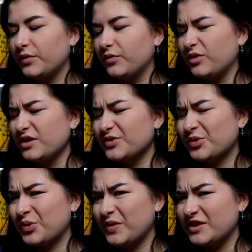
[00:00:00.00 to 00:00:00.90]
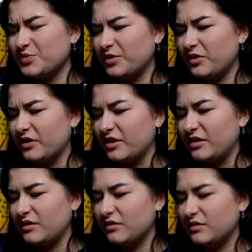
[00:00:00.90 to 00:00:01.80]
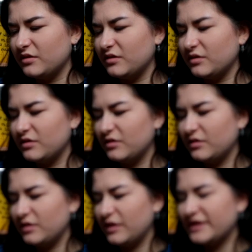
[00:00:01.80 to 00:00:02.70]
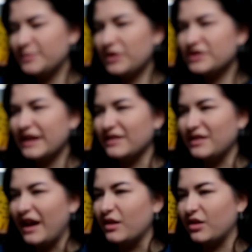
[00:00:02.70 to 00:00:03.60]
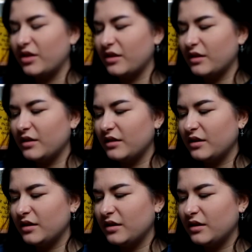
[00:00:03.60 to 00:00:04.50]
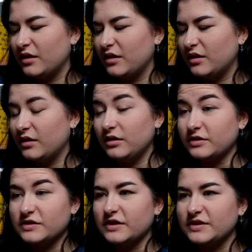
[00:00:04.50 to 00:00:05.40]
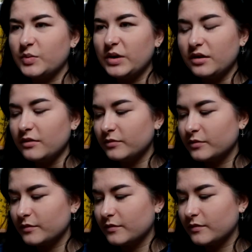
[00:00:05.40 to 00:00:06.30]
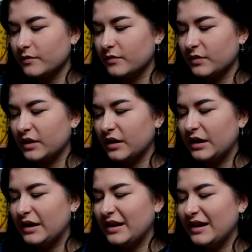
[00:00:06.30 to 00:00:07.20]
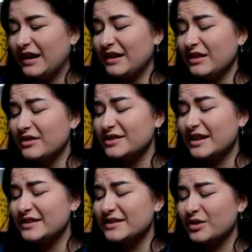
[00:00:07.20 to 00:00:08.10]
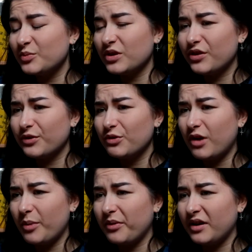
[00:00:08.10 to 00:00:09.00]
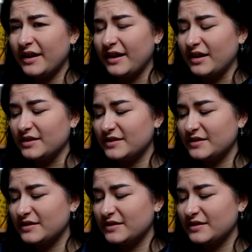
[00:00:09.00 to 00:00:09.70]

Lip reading: What is wrong with this burger? It smells like death. Looks good to me. It looks like someone threw up on it.